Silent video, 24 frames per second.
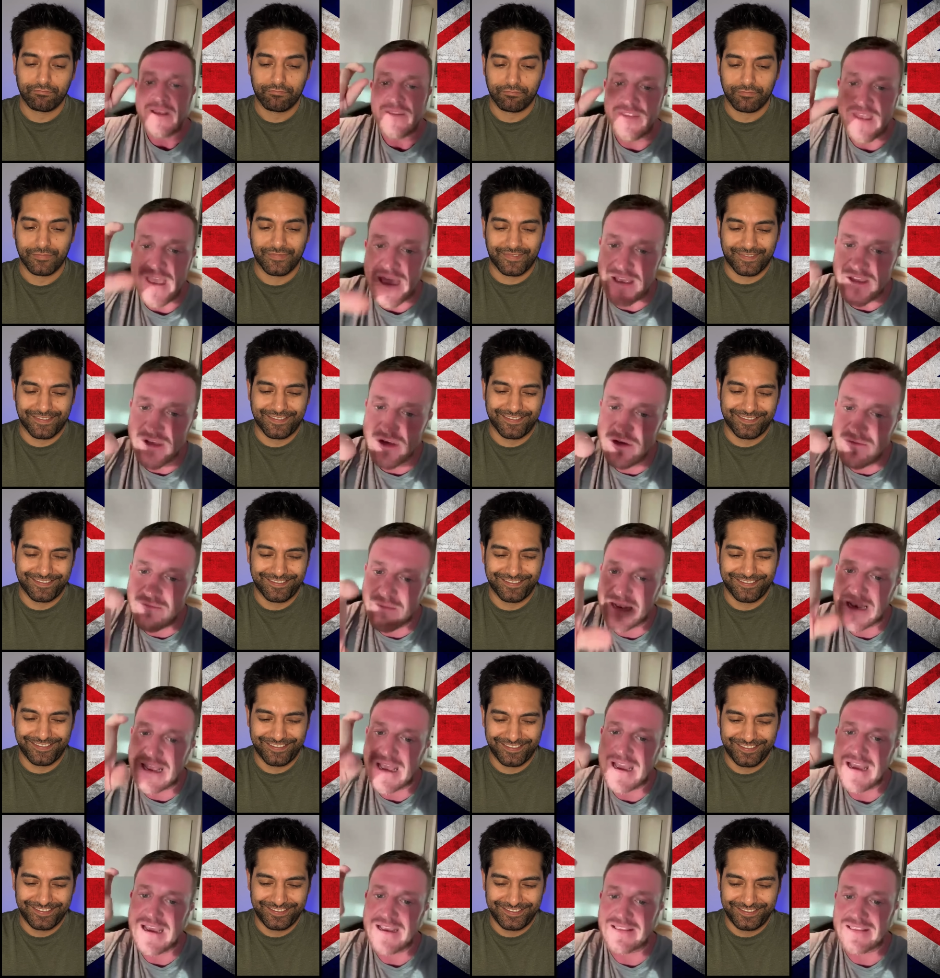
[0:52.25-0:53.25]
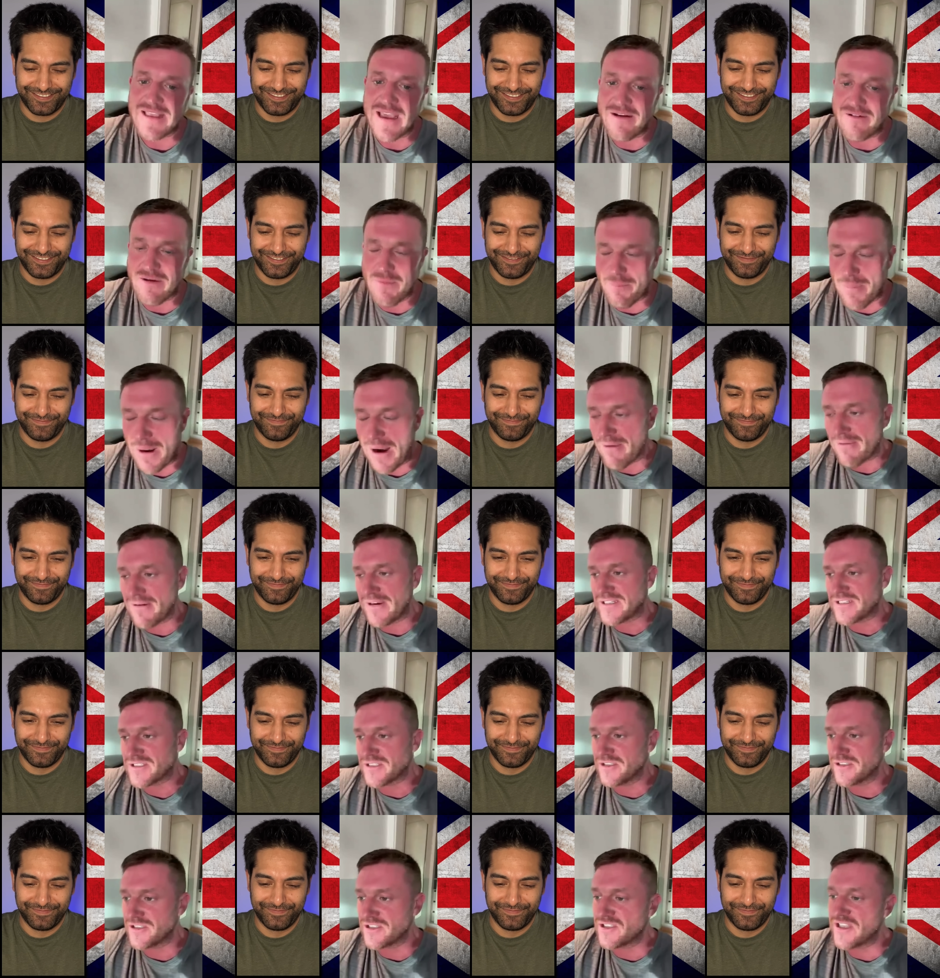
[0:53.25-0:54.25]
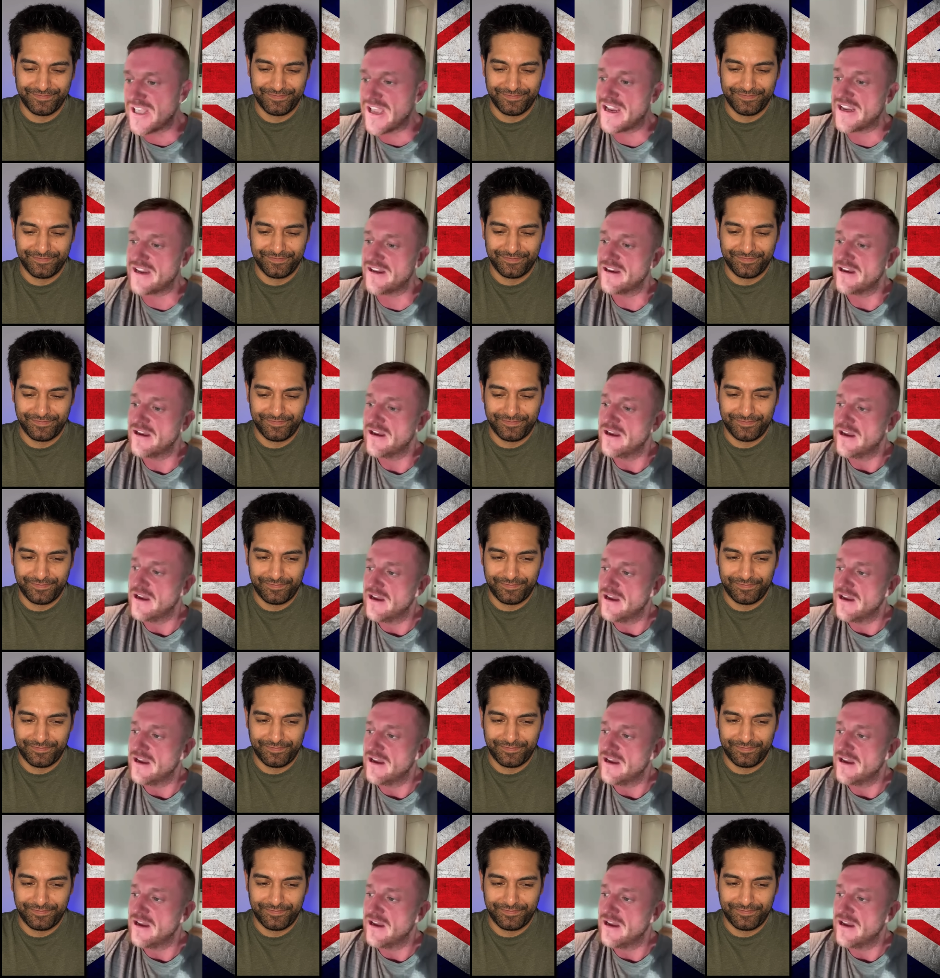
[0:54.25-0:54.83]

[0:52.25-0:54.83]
Speaker 1: They're humiliated, they're embarrassed because they're